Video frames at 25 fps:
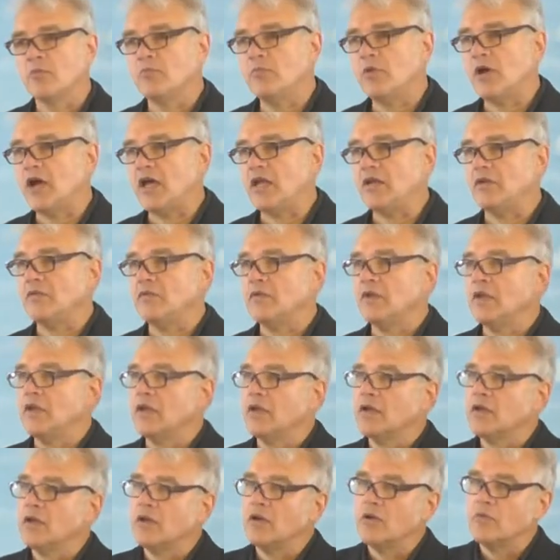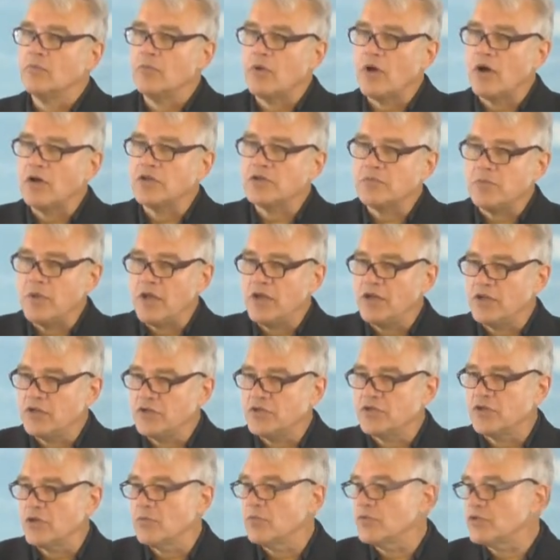But Paul's main
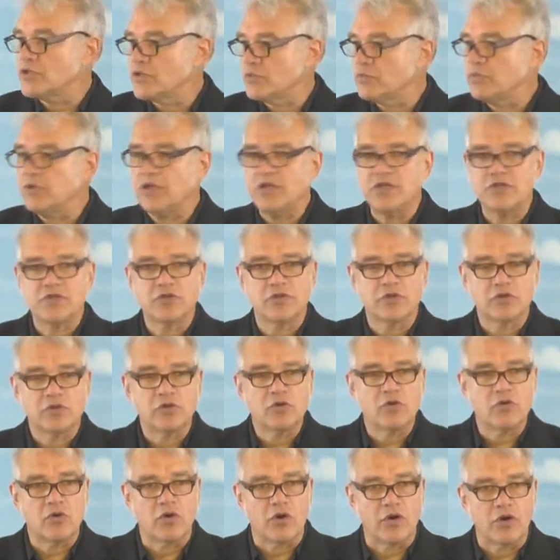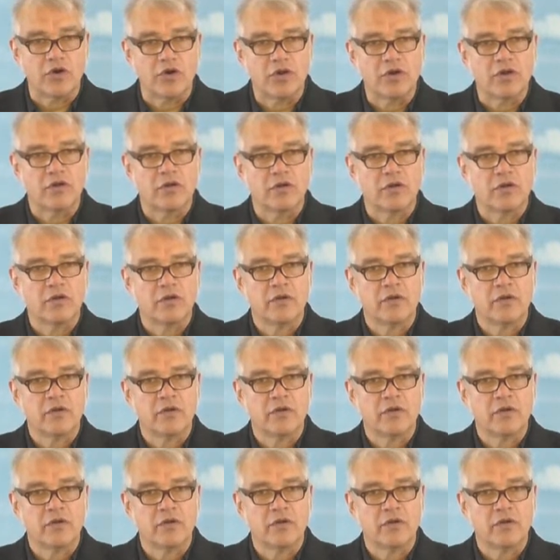concern was to please the Lord,